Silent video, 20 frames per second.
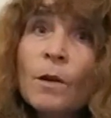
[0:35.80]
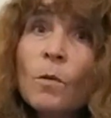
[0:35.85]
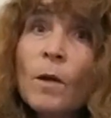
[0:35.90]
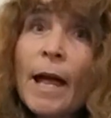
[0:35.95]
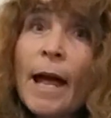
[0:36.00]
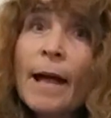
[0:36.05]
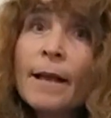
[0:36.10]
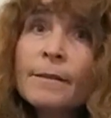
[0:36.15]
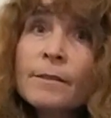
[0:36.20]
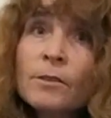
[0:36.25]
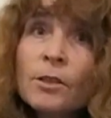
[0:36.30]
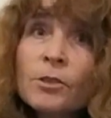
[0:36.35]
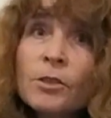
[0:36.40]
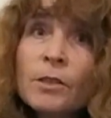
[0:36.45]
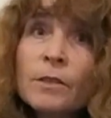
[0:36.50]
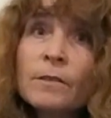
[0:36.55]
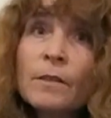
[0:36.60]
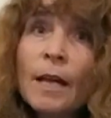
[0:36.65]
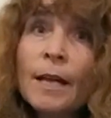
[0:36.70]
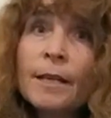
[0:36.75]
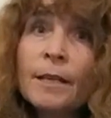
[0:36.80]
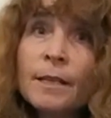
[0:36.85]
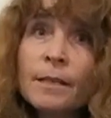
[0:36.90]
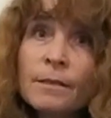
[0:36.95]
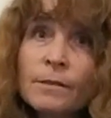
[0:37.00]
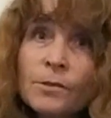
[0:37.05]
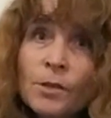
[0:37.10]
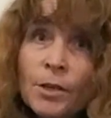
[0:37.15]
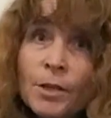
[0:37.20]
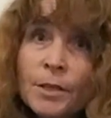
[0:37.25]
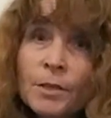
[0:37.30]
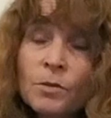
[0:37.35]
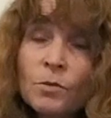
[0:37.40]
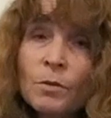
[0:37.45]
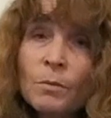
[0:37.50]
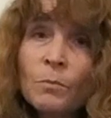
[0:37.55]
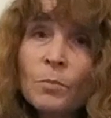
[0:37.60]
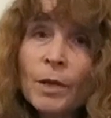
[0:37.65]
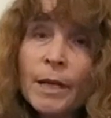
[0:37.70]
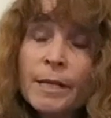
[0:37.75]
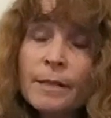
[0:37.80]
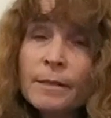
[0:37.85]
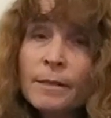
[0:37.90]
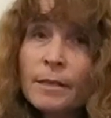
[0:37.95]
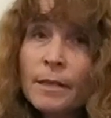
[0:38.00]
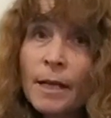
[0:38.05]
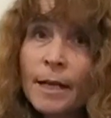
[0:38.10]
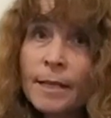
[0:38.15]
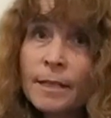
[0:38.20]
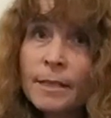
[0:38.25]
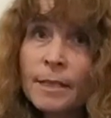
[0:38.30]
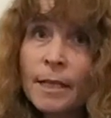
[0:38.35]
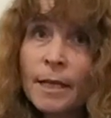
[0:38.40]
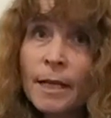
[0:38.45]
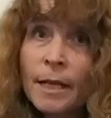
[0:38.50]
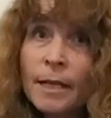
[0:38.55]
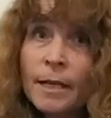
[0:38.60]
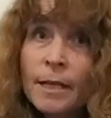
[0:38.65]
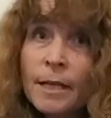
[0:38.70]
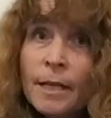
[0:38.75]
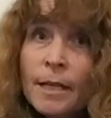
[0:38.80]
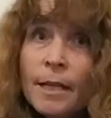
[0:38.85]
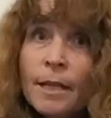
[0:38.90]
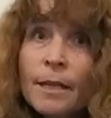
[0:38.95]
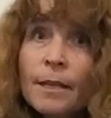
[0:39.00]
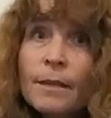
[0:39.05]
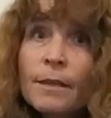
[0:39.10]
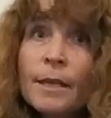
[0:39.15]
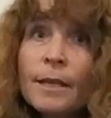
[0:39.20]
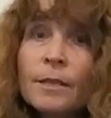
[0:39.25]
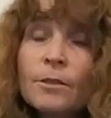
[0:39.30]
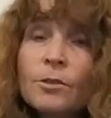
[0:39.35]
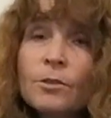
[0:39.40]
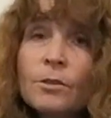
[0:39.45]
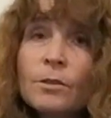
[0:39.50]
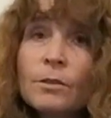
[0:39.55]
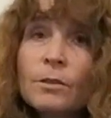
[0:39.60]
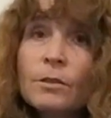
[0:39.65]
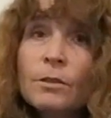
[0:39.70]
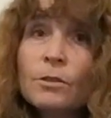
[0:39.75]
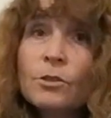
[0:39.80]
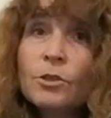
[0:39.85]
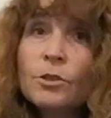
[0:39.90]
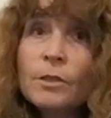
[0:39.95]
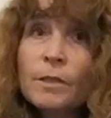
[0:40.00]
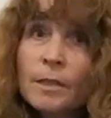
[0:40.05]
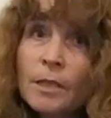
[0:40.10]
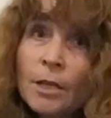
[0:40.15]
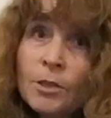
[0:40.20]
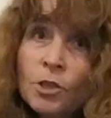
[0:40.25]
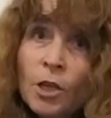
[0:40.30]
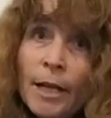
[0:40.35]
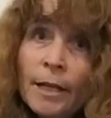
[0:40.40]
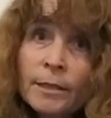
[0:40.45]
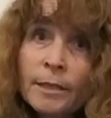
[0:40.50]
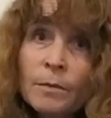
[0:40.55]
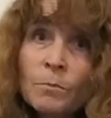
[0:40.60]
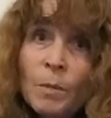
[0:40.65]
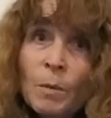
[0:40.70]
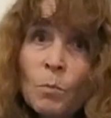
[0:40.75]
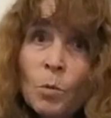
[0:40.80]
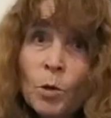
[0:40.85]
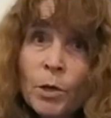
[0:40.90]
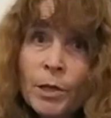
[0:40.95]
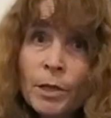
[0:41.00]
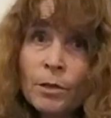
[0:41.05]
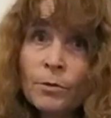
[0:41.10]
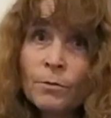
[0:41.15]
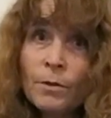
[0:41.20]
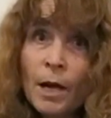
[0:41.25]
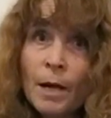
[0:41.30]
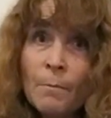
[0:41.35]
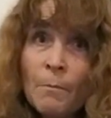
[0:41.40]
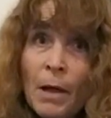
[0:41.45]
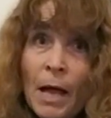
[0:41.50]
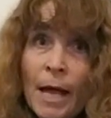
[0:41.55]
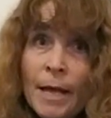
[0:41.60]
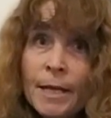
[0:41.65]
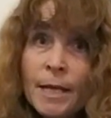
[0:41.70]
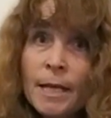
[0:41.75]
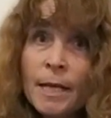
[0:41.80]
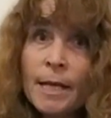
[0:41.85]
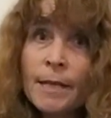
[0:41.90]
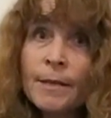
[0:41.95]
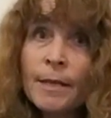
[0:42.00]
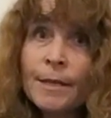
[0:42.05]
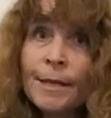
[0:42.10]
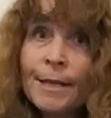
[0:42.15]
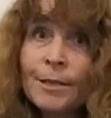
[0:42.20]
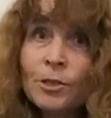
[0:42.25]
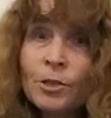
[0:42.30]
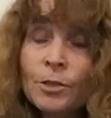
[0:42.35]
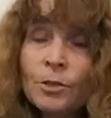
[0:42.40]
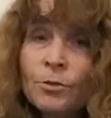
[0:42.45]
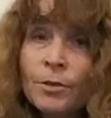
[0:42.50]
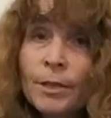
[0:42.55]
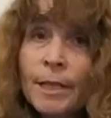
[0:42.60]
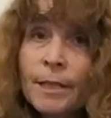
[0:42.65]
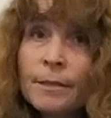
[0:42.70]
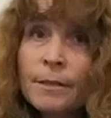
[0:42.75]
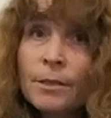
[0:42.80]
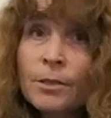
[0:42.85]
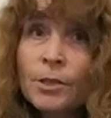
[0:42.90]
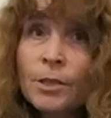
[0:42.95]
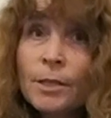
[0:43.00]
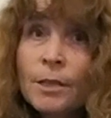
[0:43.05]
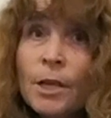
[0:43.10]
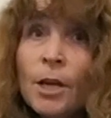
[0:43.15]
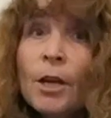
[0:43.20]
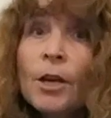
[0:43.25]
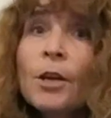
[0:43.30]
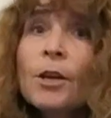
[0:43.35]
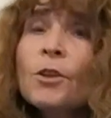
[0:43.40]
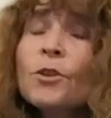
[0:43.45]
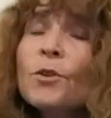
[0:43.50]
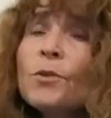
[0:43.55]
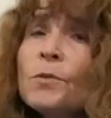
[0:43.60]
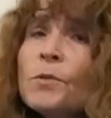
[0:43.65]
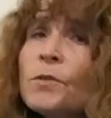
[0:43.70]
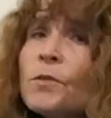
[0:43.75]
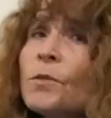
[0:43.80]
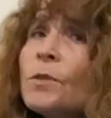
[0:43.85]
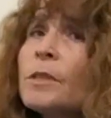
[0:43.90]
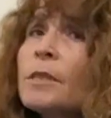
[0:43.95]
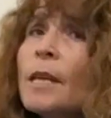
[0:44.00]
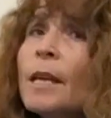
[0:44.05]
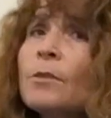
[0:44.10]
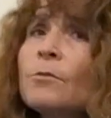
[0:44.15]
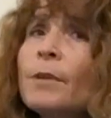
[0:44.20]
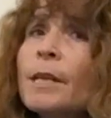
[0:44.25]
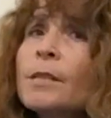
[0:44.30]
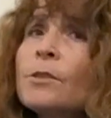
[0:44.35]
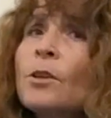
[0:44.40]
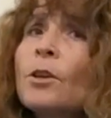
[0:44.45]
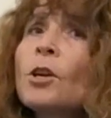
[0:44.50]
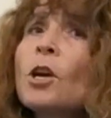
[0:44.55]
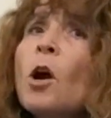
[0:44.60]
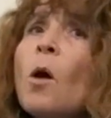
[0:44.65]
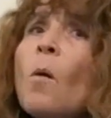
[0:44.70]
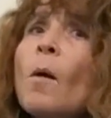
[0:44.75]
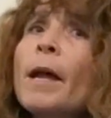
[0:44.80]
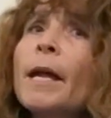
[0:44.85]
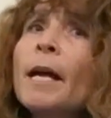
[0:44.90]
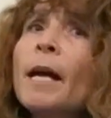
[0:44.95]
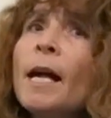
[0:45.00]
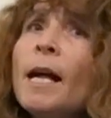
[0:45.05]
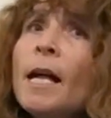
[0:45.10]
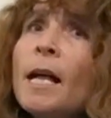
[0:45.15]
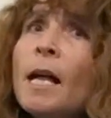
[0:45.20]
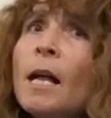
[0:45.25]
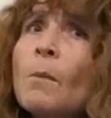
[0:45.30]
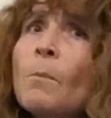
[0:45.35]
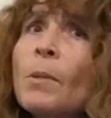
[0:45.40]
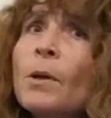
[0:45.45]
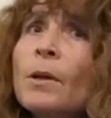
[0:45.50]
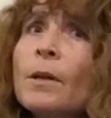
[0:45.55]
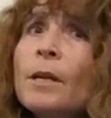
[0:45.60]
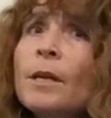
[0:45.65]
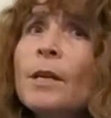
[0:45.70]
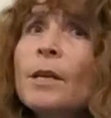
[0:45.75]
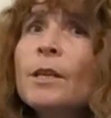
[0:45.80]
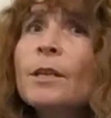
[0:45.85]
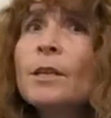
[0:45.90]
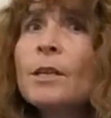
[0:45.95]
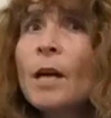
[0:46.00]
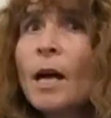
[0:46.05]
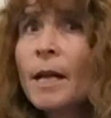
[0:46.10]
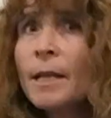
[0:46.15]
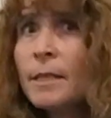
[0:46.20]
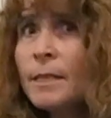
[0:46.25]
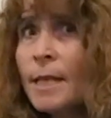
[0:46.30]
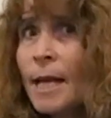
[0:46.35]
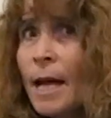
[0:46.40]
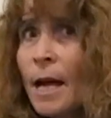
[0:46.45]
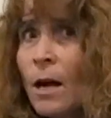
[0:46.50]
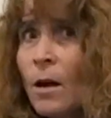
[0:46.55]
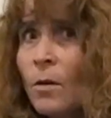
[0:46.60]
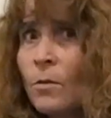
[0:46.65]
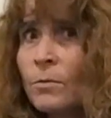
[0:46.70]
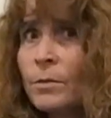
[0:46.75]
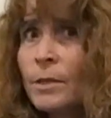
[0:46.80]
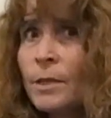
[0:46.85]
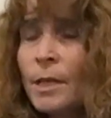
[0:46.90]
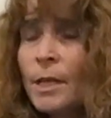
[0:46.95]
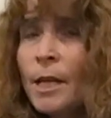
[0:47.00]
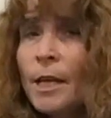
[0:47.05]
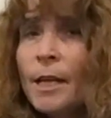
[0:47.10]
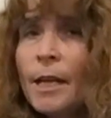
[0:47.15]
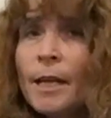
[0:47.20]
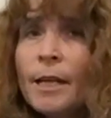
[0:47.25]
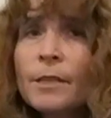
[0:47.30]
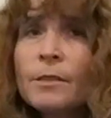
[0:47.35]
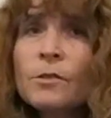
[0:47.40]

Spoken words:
as our society has started to embrace the idea that a child can be born in the wrong body and that they should transition, those suicide rates are going up, not down. And